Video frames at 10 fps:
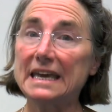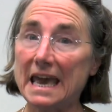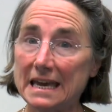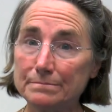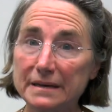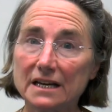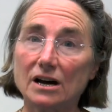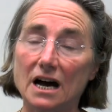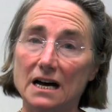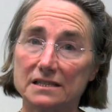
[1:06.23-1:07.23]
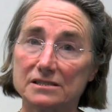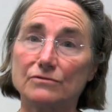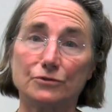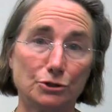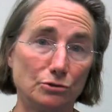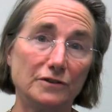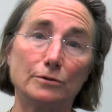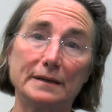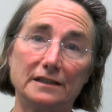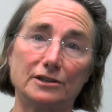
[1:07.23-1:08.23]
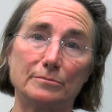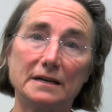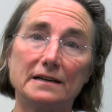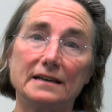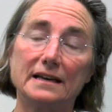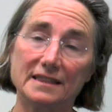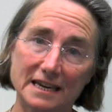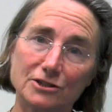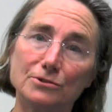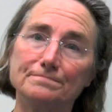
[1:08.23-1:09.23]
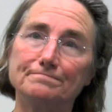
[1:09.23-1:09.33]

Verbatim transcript: can be a cause for uveal melanoma. Thank you.